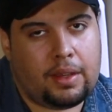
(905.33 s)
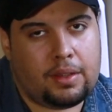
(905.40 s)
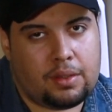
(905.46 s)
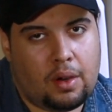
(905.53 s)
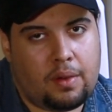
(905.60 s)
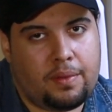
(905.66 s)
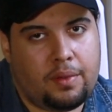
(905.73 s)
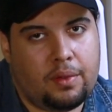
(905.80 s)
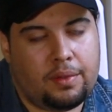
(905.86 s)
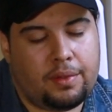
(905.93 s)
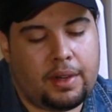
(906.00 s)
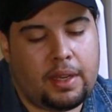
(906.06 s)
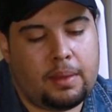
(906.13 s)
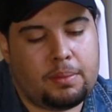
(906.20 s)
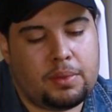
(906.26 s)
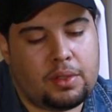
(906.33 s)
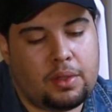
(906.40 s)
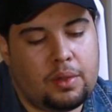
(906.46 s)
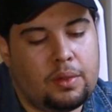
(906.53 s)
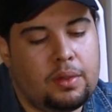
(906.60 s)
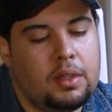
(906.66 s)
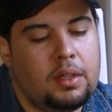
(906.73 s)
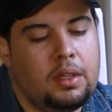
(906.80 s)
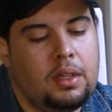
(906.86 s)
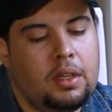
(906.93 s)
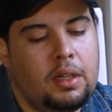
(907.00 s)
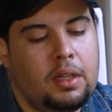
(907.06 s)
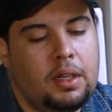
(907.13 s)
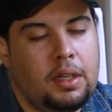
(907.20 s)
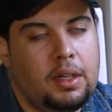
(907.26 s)
Leicas are full frame, so
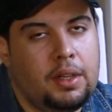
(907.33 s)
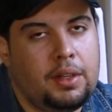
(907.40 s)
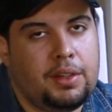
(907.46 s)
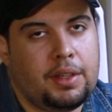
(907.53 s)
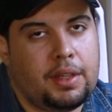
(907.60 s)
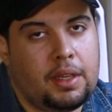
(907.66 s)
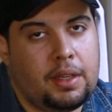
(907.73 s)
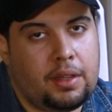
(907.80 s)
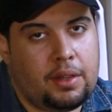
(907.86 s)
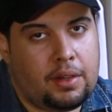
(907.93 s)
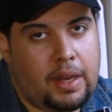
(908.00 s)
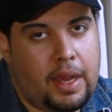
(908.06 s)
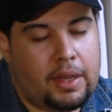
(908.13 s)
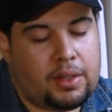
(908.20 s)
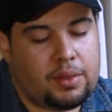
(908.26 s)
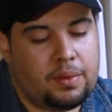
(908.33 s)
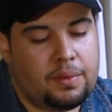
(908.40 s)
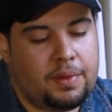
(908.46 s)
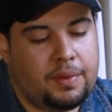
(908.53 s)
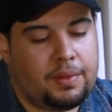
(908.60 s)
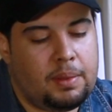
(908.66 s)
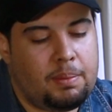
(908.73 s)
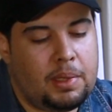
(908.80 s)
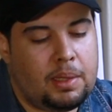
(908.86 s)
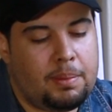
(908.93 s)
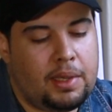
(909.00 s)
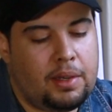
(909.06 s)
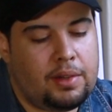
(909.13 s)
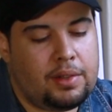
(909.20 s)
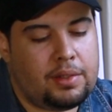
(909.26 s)
you're getting your actual 50
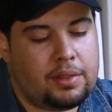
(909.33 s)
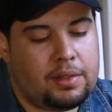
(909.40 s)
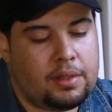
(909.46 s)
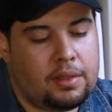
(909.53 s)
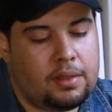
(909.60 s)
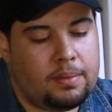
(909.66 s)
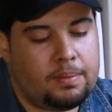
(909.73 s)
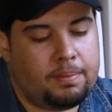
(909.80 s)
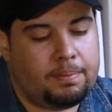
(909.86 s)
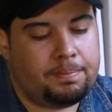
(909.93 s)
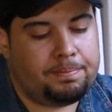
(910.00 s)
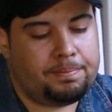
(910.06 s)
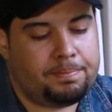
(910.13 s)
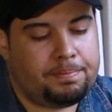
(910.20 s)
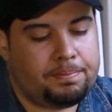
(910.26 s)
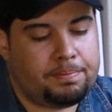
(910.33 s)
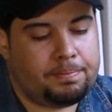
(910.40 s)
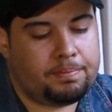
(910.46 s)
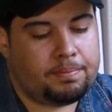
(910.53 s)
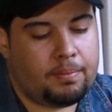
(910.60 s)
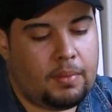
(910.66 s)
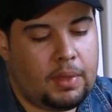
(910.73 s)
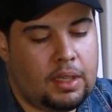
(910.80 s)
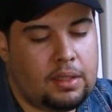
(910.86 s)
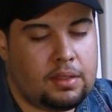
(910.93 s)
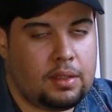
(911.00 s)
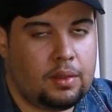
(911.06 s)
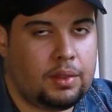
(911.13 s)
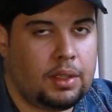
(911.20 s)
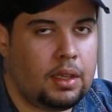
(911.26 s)
millimeters.
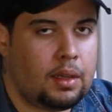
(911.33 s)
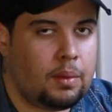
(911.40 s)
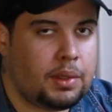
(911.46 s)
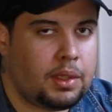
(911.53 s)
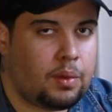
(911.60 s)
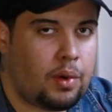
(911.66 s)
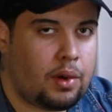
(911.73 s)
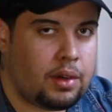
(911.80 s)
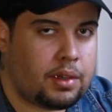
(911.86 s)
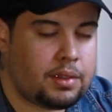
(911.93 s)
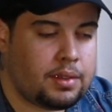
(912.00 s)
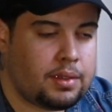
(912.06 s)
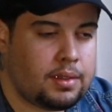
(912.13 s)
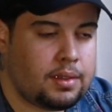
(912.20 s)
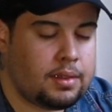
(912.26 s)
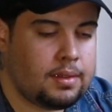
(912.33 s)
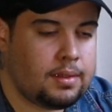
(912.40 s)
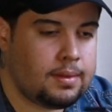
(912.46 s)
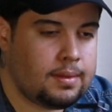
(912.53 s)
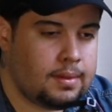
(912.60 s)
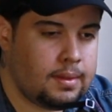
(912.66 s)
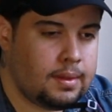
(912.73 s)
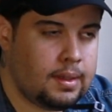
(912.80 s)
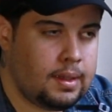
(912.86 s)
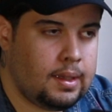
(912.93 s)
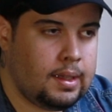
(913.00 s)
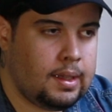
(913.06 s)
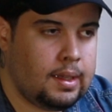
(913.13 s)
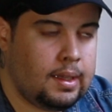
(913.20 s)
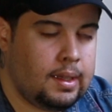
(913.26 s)
Still dealing with the quirks.
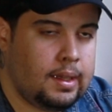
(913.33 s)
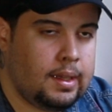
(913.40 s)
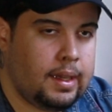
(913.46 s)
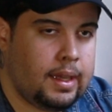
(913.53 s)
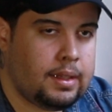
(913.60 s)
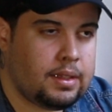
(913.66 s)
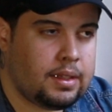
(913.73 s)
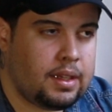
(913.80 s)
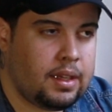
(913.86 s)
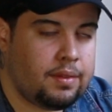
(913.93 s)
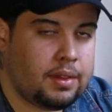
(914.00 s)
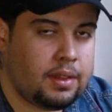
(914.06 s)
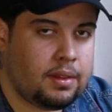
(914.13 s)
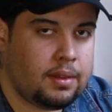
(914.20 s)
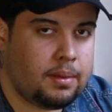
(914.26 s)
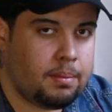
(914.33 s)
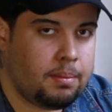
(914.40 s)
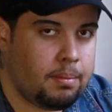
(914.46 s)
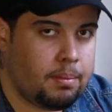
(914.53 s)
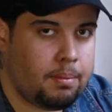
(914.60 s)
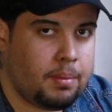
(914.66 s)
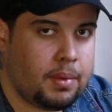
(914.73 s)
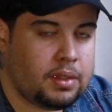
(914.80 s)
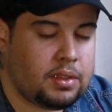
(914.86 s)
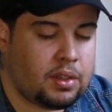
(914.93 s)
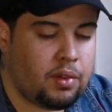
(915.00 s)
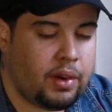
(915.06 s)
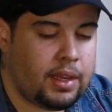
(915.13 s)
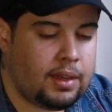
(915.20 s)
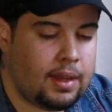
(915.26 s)
It's a given.
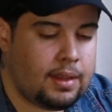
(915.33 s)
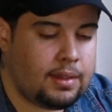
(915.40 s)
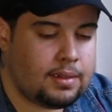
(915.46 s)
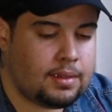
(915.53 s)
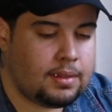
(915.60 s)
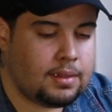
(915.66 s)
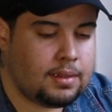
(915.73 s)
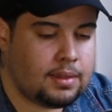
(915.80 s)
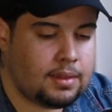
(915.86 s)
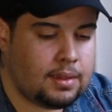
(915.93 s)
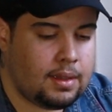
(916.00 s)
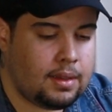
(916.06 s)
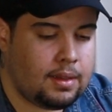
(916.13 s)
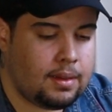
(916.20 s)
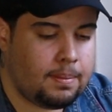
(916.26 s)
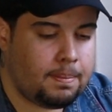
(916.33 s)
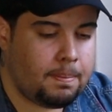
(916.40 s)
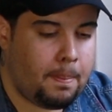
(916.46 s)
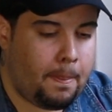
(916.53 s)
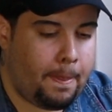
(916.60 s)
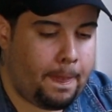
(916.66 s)
It's a great lens.